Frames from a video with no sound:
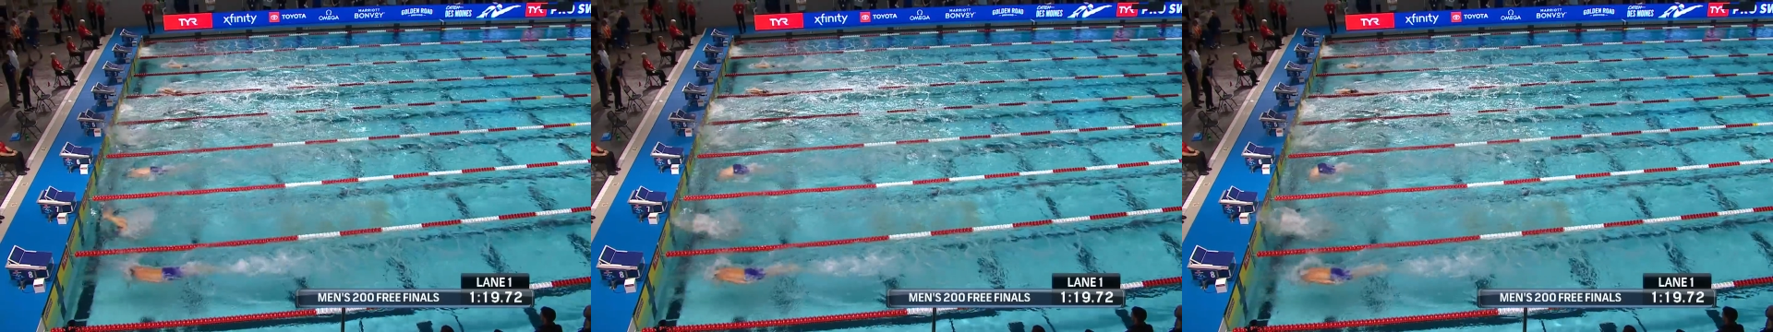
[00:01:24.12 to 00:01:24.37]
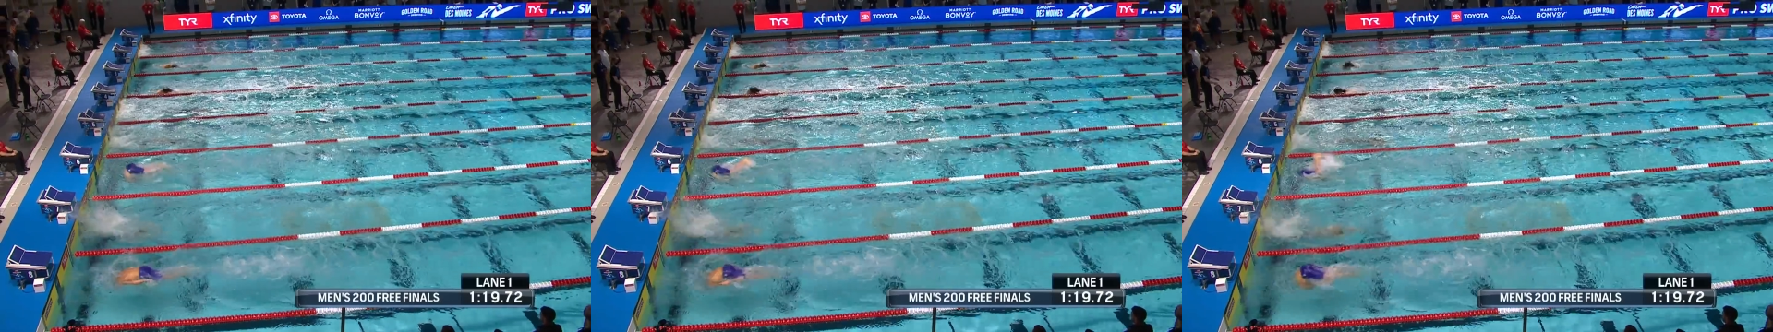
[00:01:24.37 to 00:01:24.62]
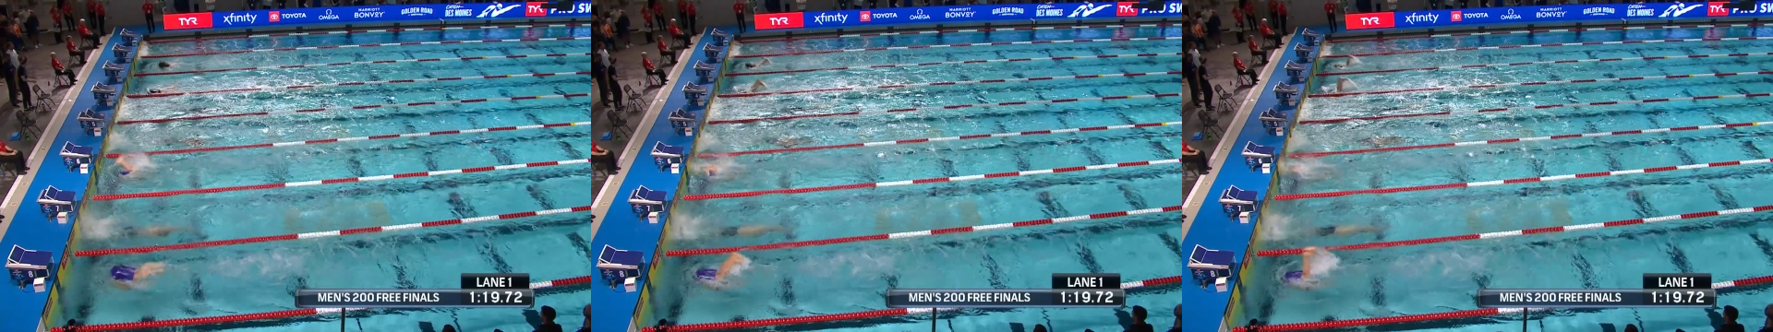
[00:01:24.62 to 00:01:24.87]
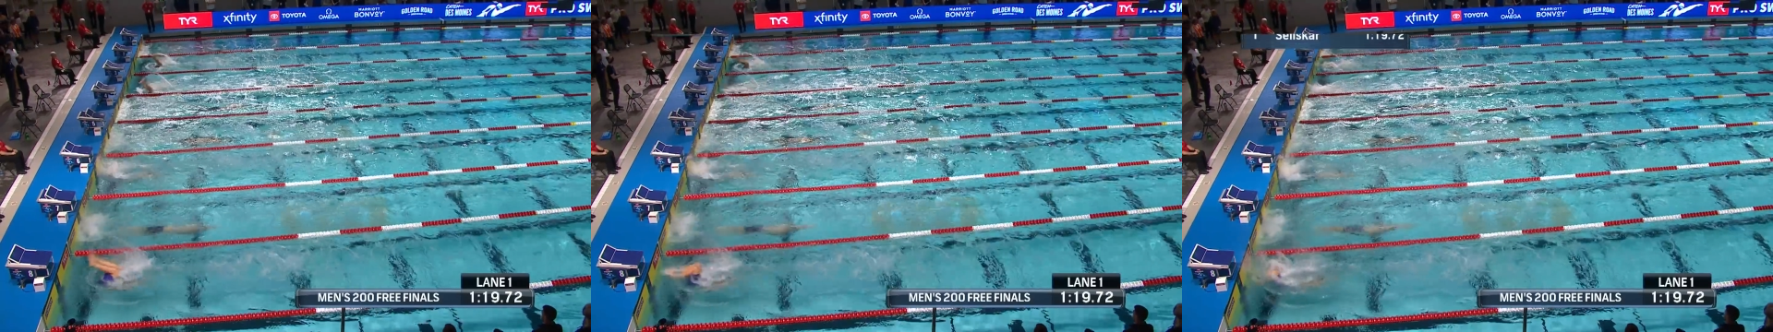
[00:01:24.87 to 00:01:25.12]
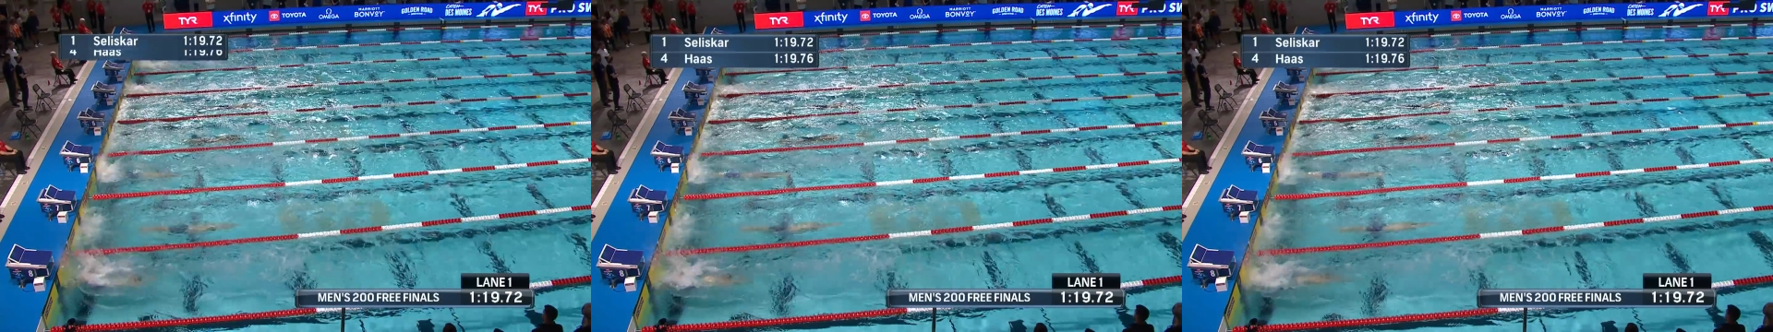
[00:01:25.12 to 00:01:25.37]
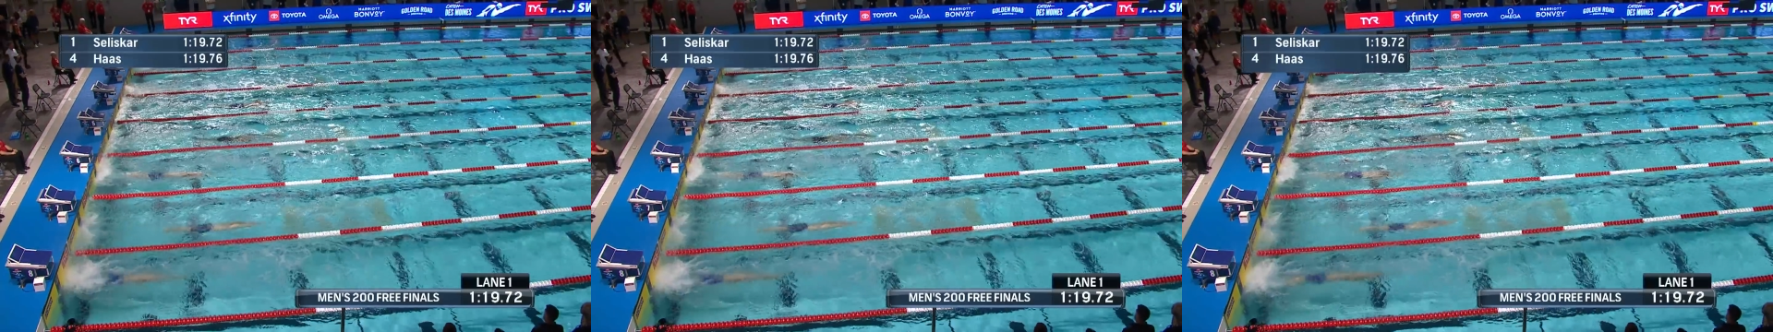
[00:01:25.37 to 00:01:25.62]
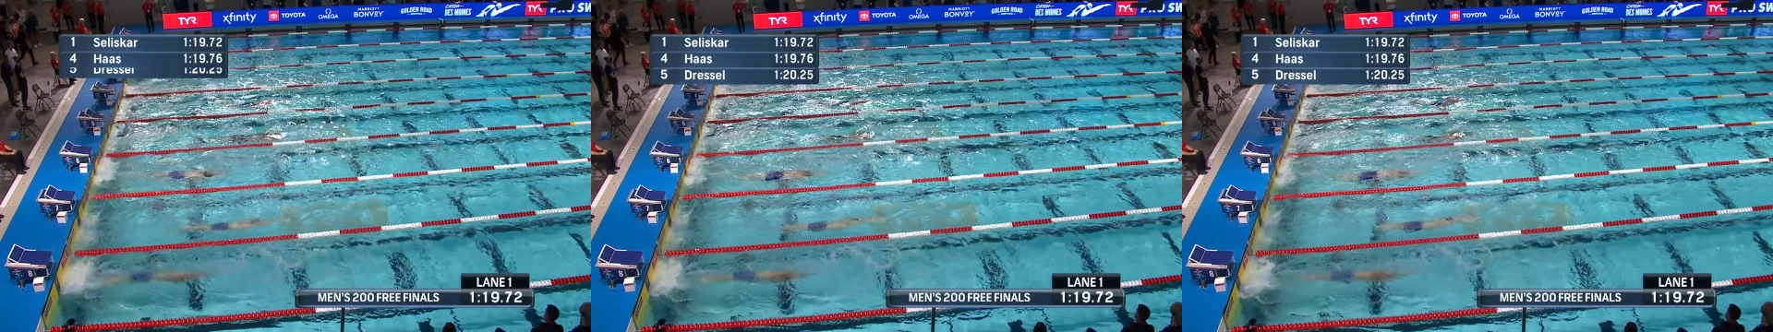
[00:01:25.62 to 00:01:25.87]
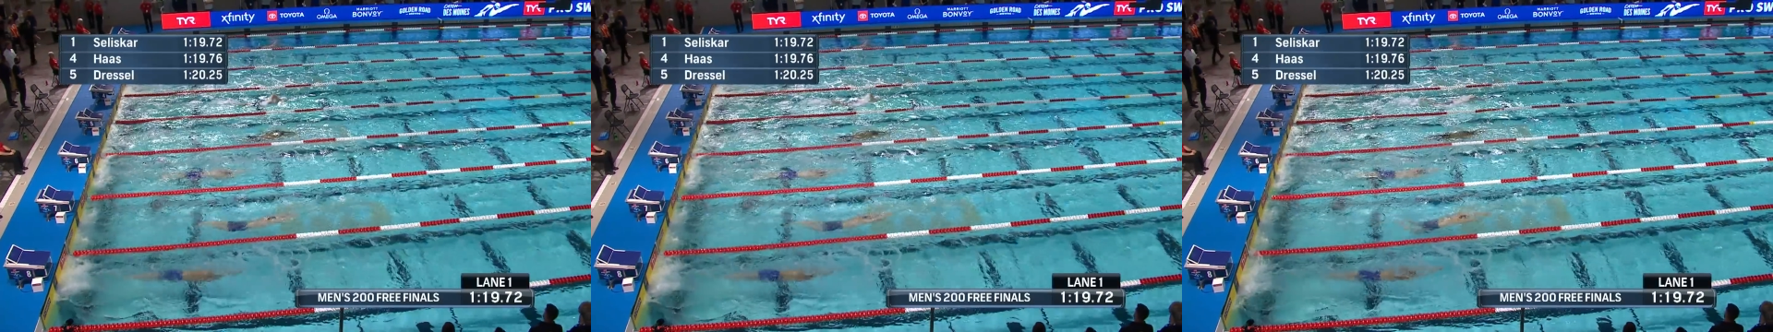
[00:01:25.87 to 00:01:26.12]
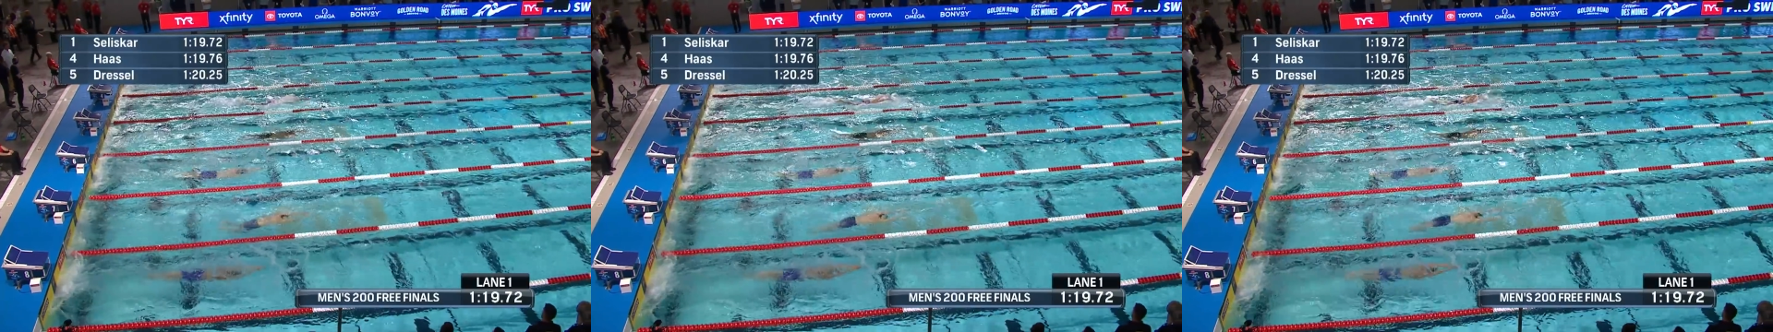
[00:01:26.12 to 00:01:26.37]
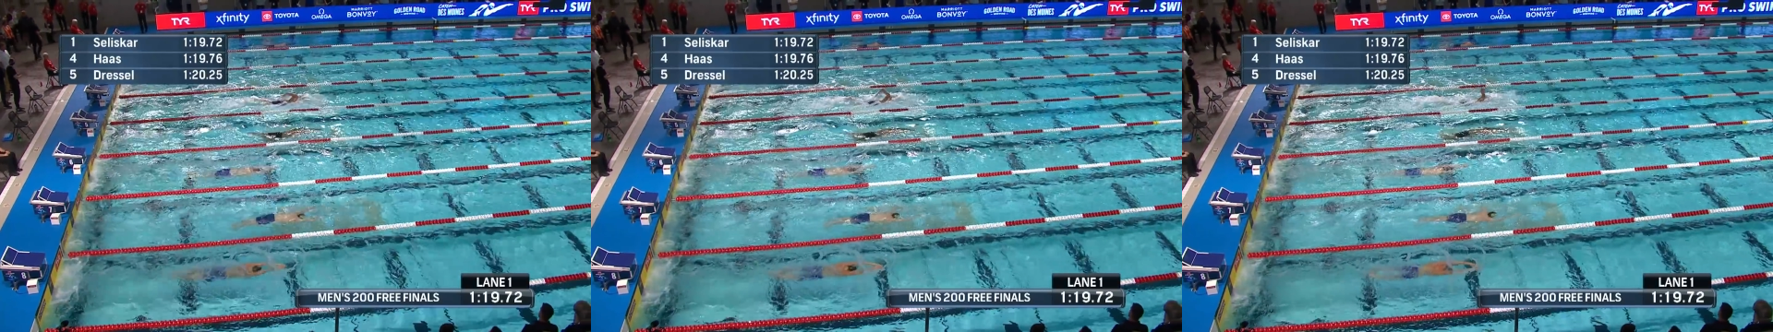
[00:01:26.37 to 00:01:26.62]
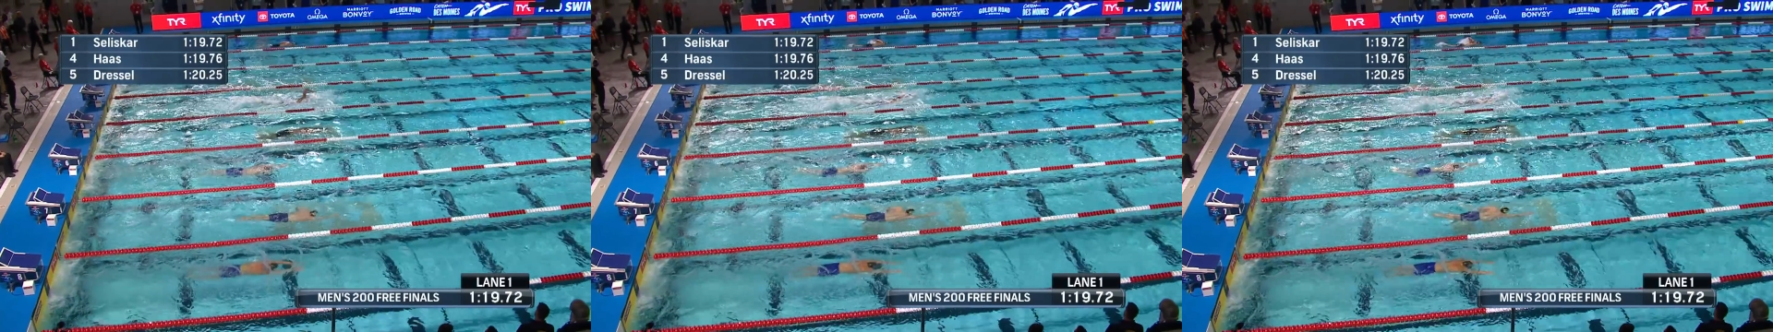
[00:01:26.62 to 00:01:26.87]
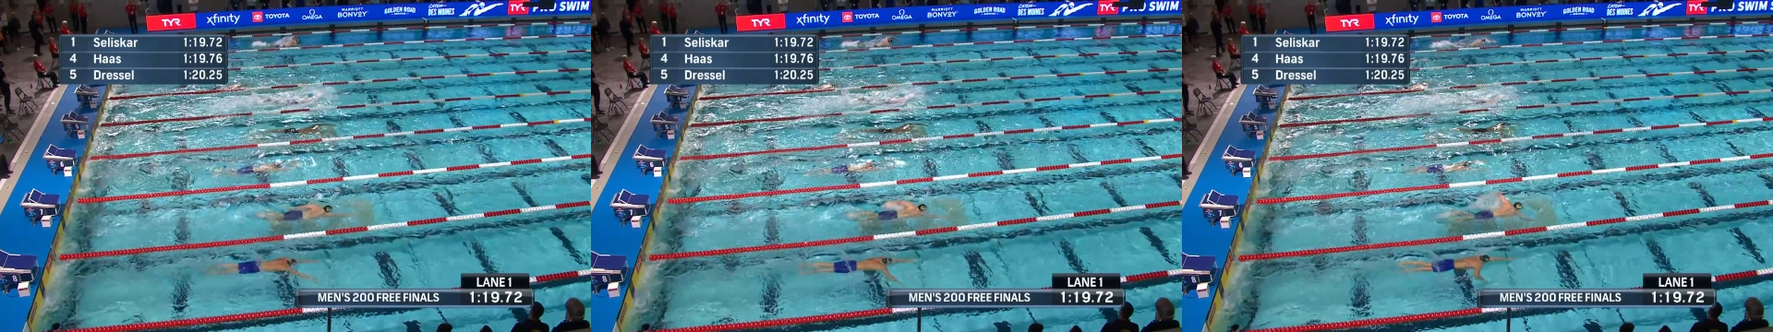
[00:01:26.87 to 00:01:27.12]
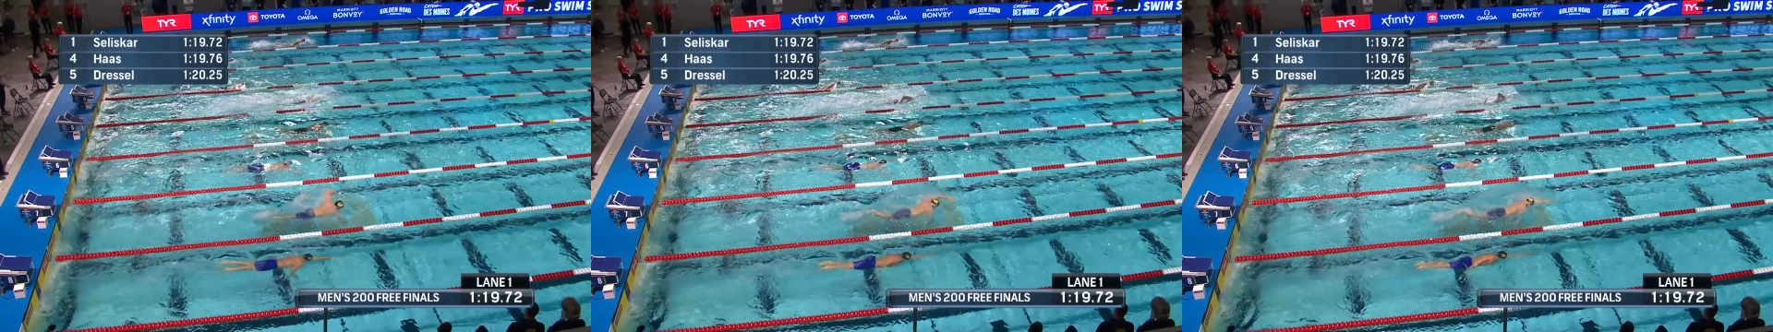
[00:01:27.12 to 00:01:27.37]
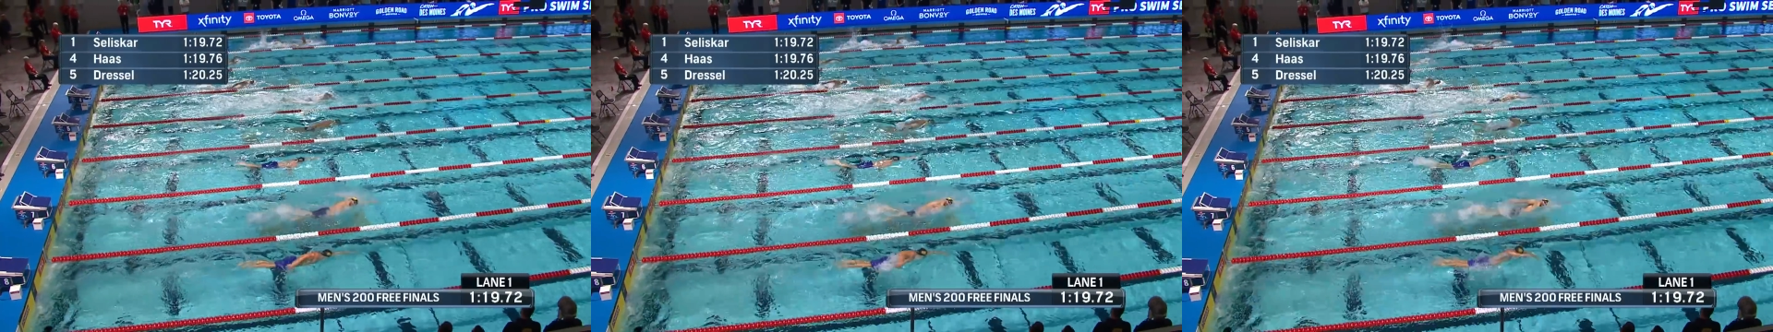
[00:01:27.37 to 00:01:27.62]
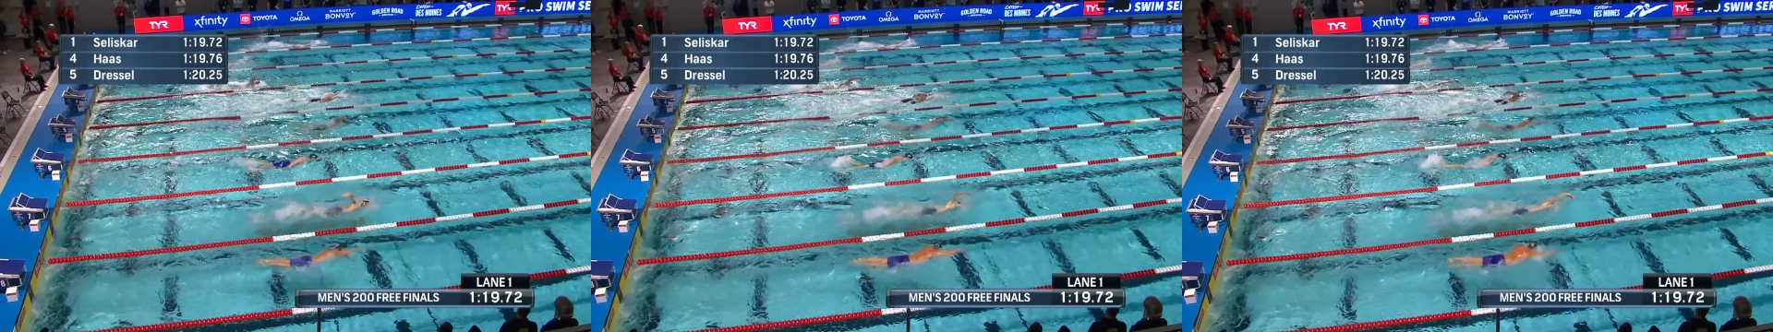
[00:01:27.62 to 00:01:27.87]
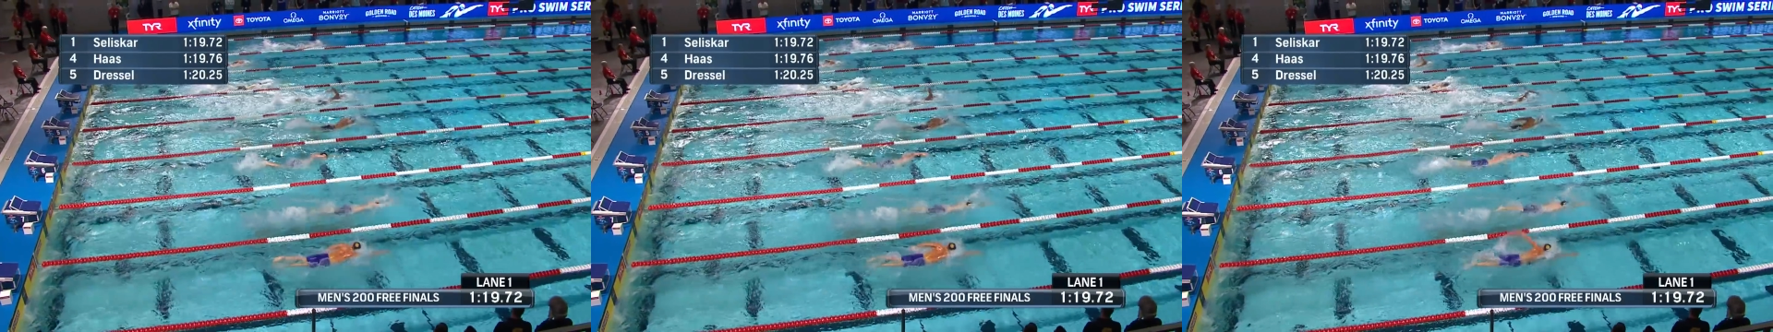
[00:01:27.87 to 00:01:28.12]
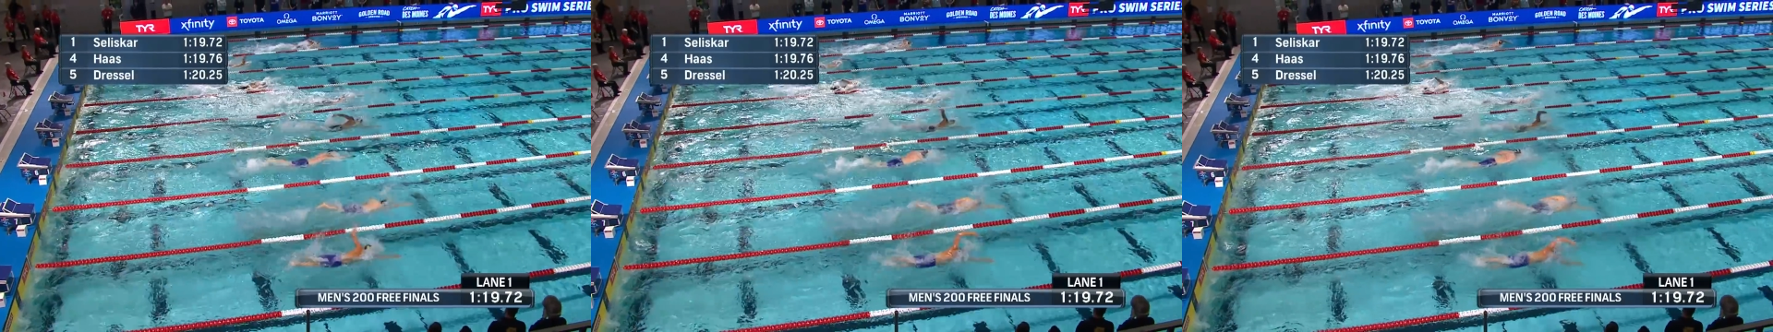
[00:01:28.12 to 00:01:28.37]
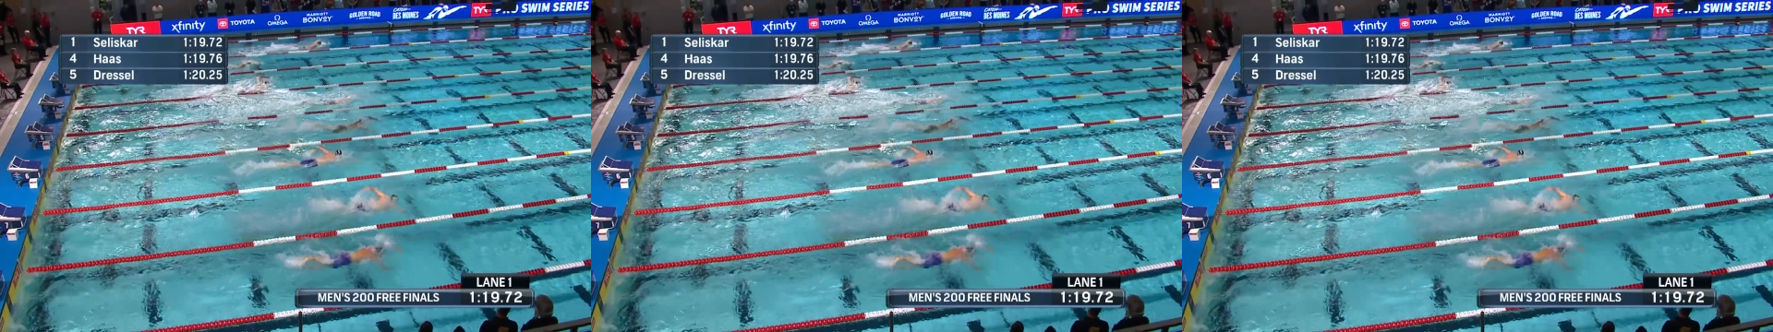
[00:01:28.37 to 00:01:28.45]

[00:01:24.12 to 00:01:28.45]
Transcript: [unreadable: no face in view]